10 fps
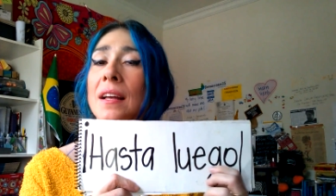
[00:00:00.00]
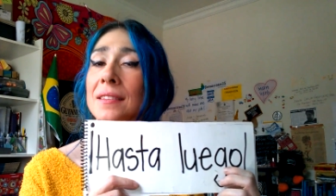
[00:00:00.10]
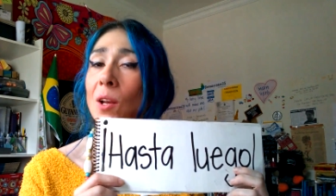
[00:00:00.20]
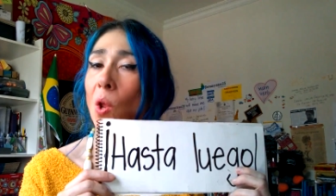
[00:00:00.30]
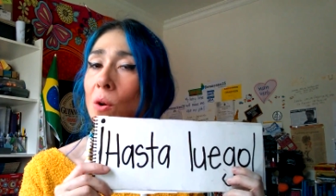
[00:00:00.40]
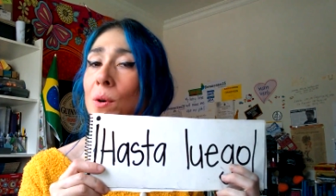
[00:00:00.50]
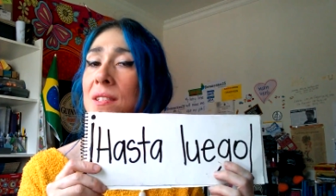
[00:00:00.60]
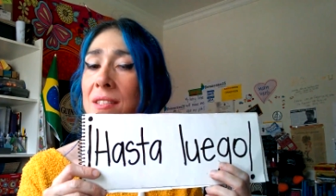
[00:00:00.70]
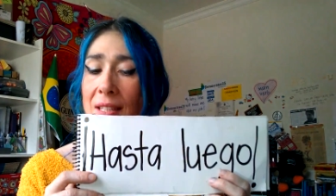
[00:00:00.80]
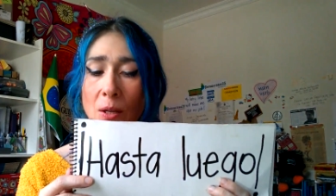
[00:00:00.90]
até logo,
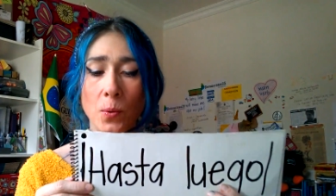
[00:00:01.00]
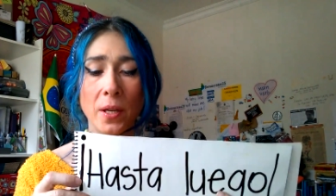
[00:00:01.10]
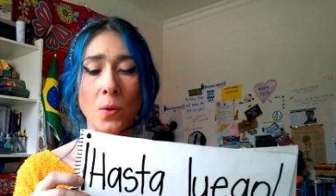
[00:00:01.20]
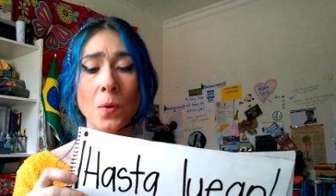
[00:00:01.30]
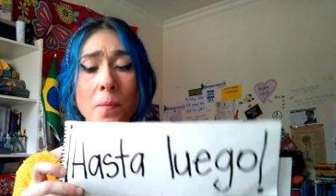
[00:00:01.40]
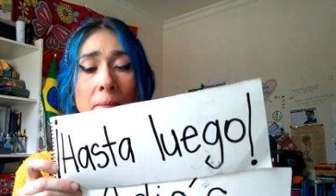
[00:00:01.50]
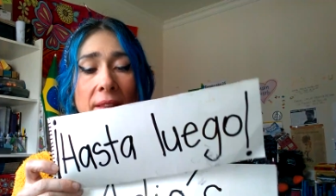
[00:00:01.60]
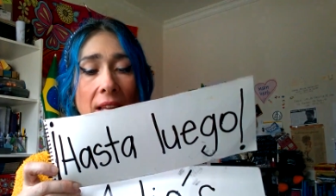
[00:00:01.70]
hasta luego.